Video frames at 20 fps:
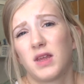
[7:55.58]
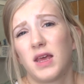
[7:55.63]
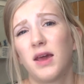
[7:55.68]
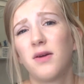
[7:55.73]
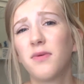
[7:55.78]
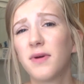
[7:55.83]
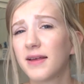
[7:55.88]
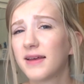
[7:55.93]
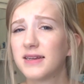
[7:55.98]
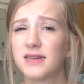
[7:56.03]

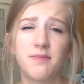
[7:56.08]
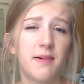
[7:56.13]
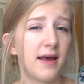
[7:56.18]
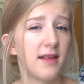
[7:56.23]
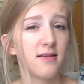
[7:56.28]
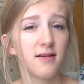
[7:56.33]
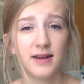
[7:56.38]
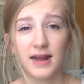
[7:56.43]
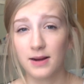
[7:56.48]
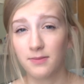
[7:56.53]
It really
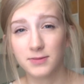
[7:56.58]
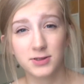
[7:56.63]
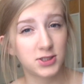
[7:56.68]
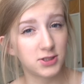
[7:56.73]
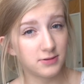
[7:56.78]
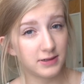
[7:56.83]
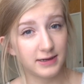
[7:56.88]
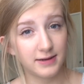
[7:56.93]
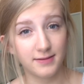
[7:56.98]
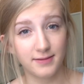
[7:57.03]
depends on how
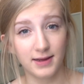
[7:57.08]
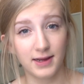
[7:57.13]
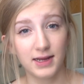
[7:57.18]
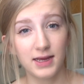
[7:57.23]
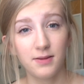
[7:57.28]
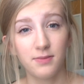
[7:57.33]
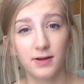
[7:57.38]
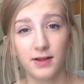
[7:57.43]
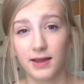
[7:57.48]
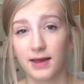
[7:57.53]
much you need to
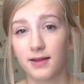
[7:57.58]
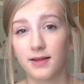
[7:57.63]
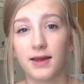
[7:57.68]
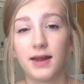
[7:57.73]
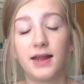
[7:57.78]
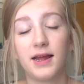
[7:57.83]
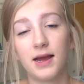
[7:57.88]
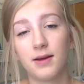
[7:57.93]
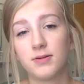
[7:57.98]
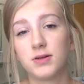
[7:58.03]
study, but like
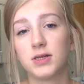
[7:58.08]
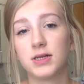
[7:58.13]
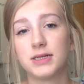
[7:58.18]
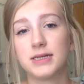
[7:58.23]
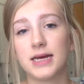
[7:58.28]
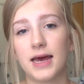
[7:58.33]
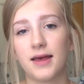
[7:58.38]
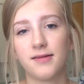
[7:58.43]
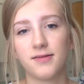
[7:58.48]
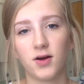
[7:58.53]
leading up to the
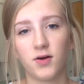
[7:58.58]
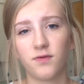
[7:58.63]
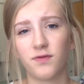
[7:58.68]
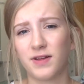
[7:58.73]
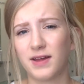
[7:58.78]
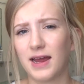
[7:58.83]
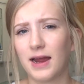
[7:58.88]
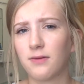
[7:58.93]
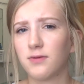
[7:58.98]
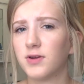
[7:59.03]
test,
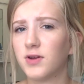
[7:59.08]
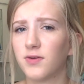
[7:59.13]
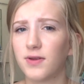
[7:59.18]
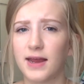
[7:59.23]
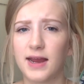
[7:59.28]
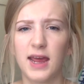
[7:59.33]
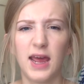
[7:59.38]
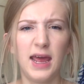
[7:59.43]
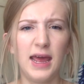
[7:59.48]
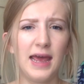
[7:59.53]
hopefully I would do
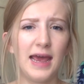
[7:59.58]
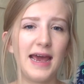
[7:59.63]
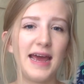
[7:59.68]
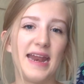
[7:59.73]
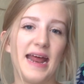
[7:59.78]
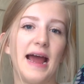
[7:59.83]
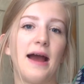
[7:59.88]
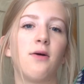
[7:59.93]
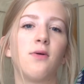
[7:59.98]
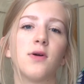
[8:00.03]
like
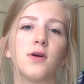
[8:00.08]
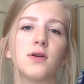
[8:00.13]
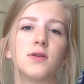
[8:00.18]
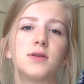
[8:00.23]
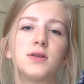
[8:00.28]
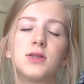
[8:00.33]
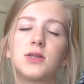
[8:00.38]
an hour